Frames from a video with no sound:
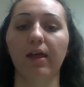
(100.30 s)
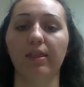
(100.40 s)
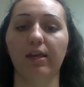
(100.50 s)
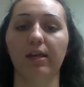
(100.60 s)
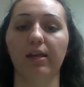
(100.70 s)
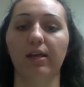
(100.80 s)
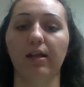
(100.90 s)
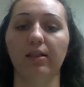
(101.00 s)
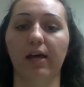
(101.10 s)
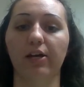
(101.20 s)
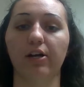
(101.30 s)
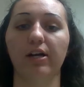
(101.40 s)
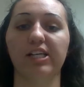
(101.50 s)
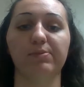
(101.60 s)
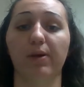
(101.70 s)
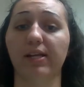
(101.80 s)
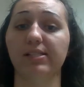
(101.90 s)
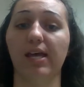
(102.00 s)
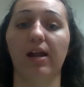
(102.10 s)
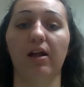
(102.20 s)
The letter
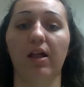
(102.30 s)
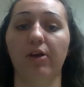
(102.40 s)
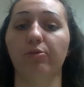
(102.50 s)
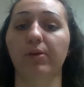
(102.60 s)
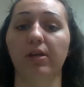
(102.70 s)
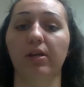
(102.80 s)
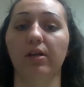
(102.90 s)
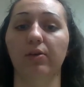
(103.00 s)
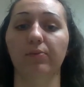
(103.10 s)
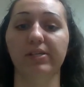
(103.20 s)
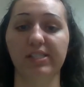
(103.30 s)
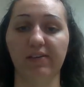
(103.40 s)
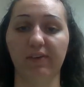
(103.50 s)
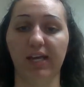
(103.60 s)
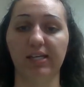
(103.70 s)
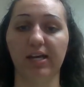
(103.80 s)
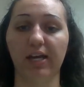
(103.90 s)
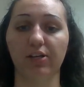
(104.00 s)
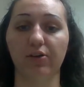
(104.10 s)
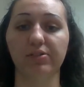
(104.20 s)
explains that a client will be receiving a
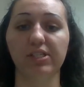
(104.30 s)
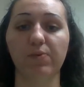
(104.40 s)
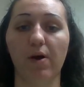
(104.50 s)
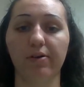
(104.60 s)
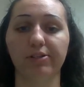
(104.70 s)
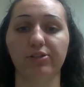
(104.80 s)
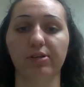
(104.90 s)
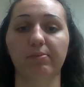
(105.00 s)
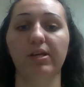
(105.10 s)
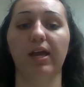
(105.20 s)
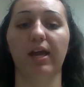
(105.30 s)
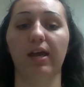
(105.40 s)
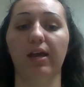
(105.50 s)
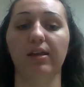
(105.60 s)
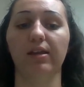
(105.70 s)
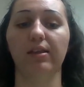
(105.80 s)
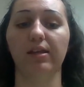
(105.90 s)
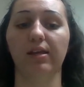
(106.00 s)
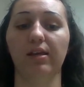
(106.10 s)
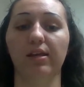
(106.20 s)
diagnosis while in treatment and
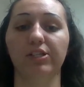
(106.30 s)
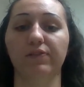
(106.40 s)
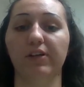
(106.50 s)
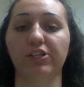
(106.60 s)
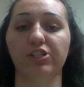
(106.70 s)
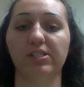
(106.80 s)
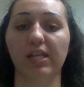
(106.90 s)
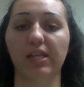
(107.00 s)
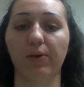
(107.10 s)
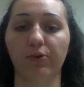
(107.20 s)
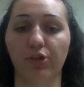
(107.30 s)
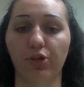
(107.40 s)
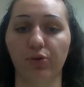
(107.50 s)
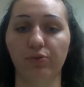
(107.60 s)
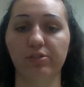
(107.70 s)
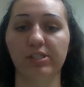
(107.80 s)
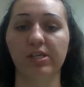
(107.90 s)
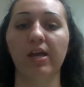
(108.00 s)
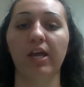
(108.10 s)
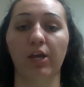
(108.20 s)
the interventions that they will use
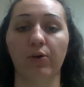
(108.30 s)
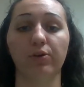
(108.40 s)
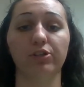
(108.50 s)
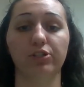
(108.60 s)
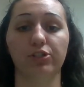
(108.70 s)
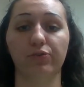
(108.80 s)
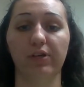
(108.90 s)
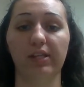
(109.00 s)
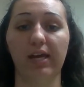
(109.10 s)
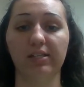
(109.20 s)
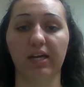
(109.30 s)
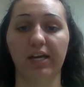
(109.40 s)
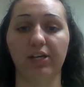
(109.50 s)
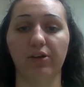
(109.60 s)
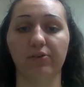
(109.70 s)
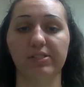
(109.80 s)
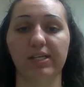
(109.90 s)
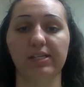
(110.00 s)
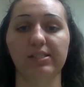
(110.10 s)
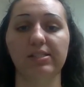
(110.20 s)
in order to treat that
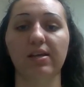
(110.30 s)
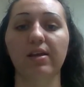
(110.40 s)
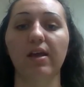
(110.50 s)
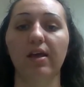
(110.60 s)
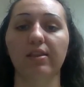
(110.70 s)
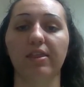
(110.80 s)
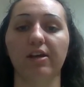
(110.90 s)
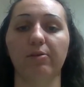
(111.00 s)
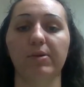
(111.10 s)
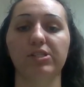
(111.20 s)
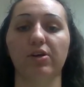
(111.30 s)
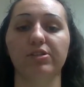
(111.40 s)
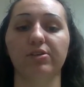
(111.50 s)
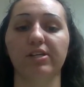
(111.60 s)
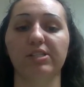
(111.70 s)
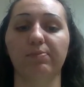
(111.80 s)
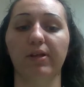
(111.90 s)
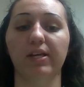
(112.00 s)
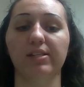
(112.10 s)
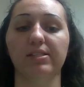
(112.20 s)
diagnosis. The therapist also
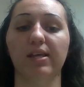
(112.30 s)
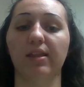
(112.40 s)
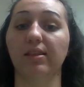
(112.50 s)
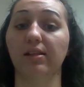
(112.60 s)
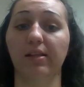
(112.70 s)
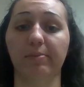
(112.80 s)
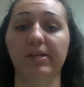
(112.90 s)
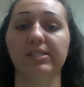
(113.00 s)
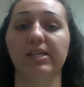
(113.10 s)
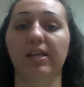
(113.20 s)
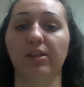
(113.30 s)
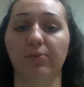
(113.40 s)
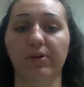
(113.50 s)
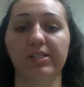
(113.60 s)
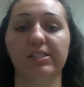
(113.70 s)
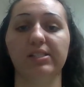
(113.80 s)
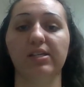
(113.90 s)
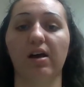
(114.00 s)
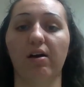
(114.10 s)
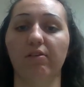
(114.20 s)
explains the limits and the risks
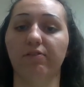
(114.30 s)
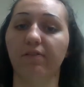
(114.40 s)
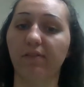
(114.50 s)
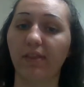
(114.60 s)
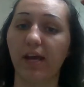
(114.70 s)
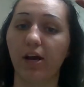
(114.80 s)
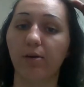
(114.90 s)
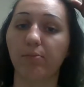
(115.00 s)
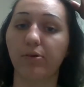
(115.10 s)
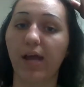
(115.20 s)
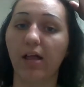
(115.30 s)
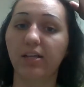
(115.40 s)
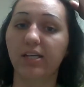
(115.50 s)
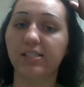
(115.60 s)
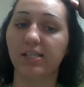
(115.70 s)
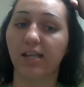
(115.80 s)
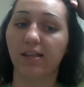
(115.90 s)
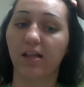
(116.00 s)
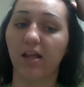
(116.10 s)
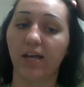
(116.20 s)
of their modalities and that
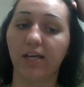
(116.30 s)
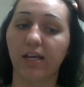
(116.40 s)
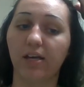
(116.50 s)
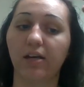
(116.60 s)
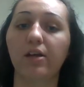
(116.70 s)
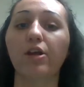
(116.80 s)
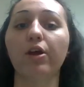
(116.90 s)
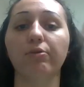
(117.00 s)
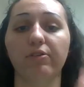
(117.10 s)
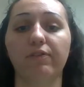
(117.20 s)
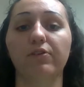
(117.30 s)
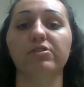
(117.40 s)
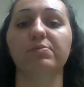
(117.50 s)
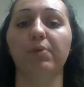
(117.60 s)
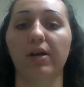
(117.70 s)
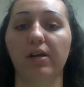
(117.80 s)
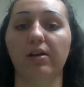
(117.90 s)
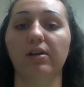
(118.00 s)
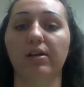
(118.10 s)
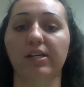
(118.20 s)
the client can refuse, but
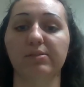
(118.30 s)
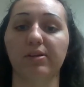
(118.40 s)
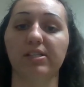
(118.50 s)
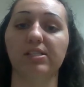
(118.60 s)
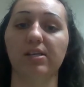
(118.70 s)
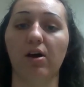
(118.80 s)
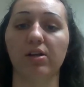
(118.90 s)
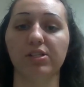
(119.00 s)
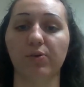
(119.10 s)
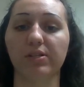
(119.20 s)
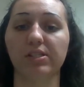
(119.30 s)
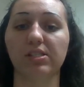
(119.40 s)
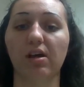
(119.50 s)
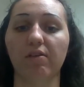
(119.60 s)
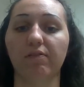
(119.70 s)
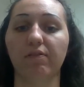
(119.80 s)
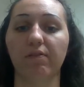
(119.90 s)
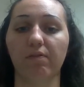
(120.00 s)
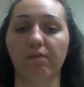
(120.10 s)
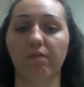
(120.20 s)
explains the consequences of
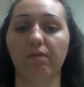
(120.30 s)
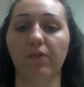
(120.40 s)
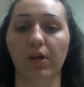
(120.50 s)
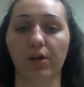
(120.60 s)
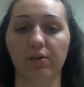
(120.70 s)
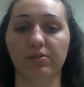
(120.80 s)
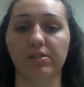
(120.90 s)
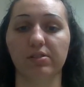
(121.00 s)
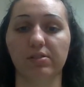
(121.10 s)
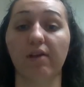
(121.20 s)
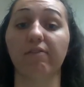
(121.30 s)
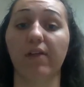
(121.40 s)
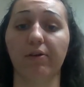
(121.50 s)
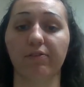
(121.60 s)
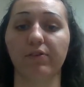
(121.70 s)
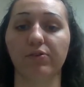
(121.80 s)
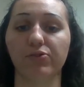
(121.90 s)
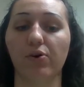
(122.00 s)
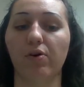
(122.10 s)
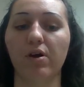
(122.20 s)
that
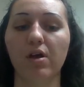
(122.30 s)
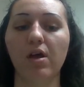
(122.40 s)
refusal.